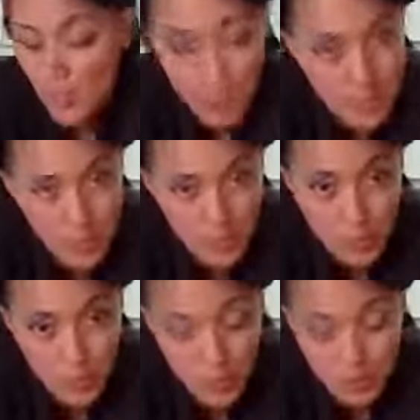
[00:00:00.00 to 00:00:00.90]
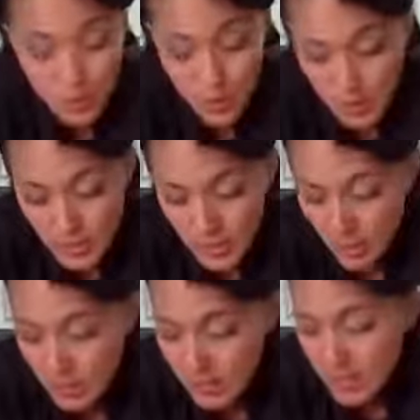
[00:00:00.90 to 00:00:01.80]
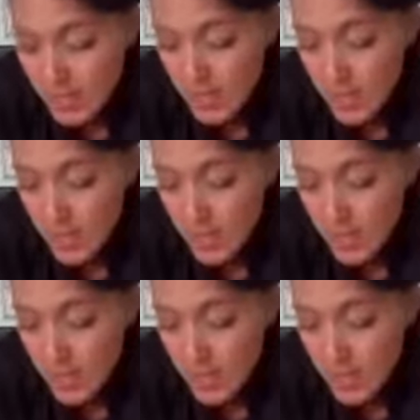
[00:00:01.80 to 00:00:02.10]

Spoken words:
2 tablespoons of soy sauce,